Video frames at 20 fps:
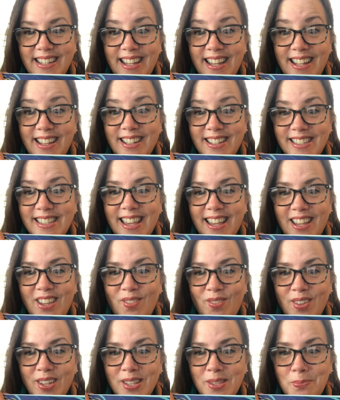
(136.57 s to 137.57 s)
He looks like he
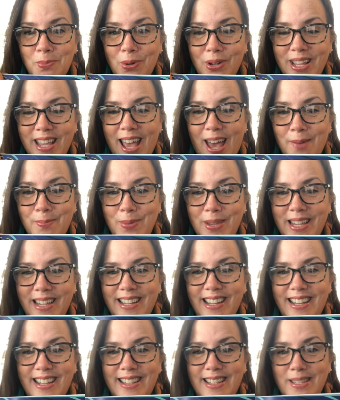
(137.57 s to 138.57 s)
feels pretty happy
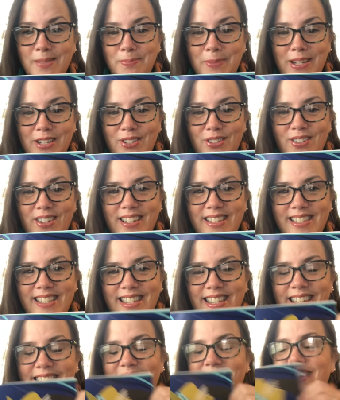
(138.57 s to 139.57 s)
in this picture, doesn't
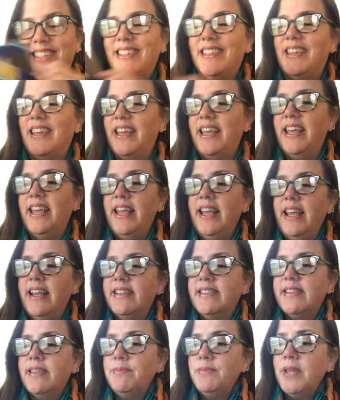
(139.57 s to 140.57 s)
he?
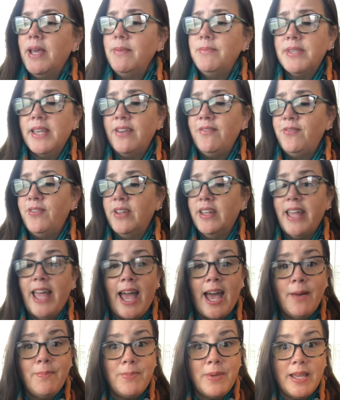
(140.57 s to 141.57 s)
Sometimes I feel
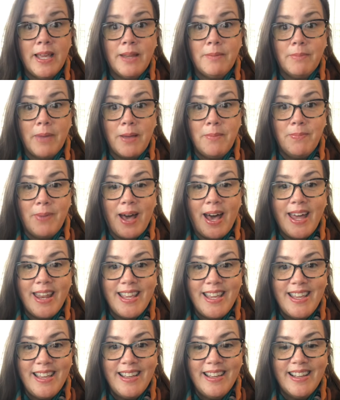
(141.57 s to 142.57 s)
happy and my
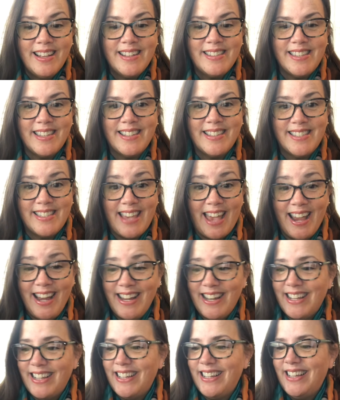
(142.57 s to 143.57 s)
body is
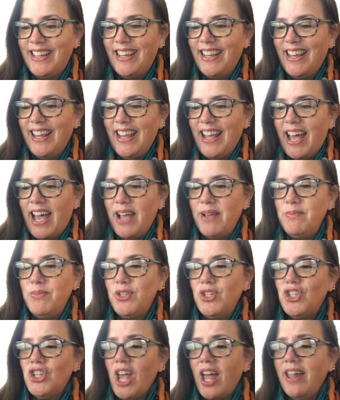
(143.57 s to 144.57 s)
excited. I'm
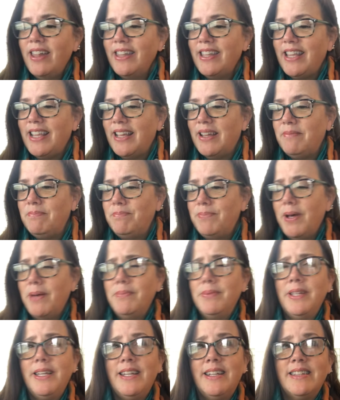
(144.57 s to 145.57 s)
jolly and
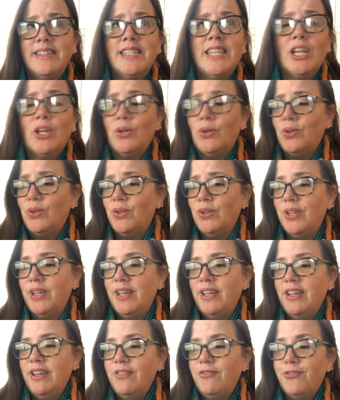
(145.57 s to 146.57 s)
bubbly and tickled,
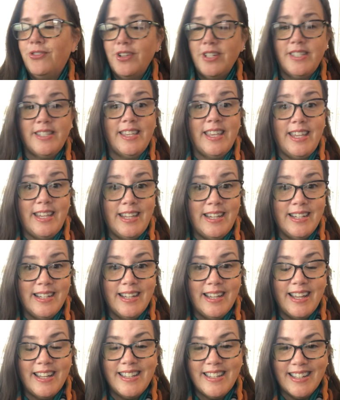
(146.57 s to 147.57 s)
frisky
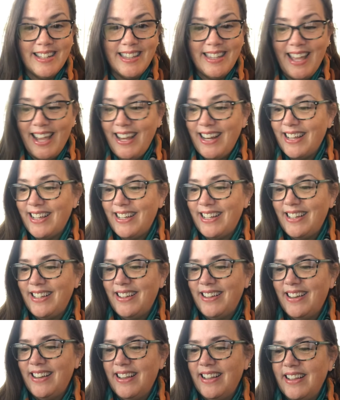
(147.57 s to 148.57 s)
and delighted,
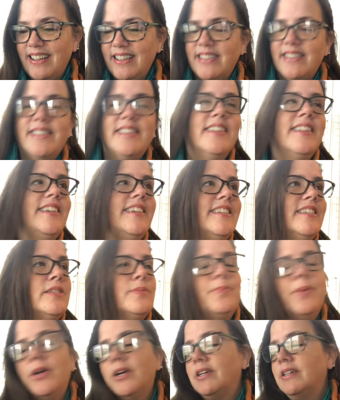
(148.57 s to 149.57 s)
silly,
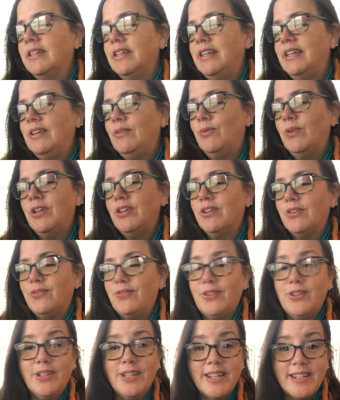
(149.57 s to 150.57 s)
sparkly,
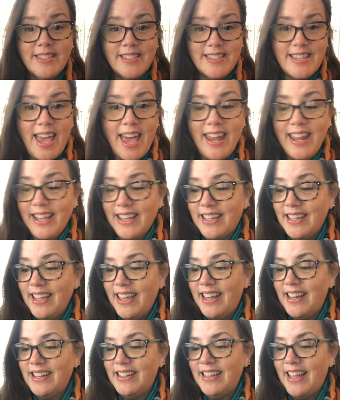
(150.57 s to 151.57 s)
wonderful, ecstatic
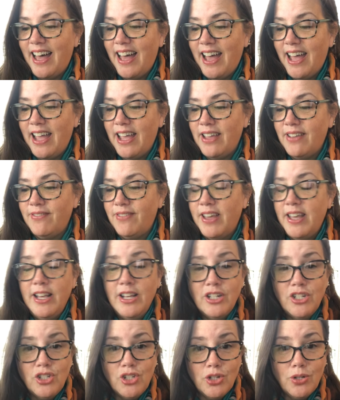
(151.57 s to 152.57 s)
and alive,
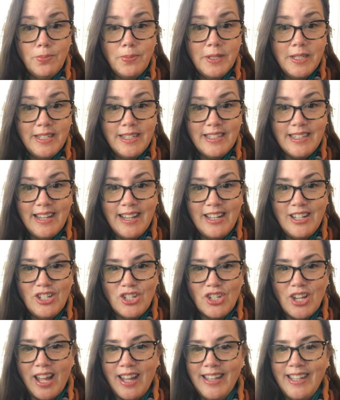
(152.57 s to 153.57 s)
jubilant and
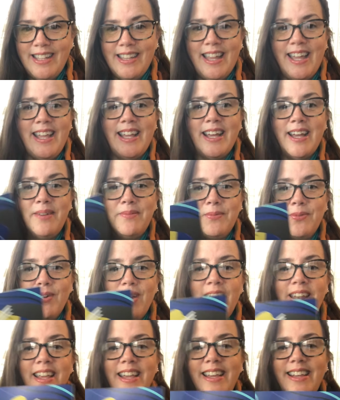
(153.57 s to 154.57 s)
jolly, like I'm
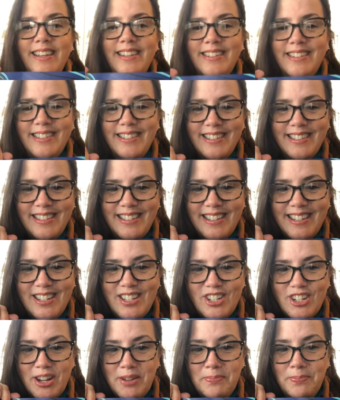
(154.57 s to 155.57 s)
ready to
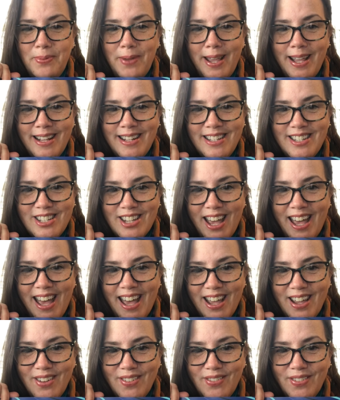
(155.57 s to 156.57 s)
jump and
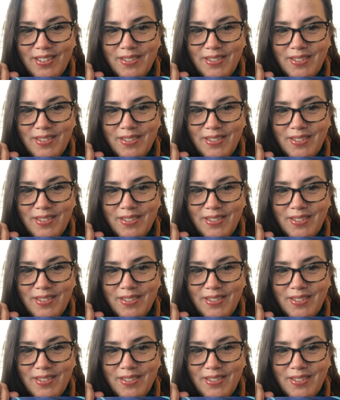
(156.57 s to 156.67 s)
jive.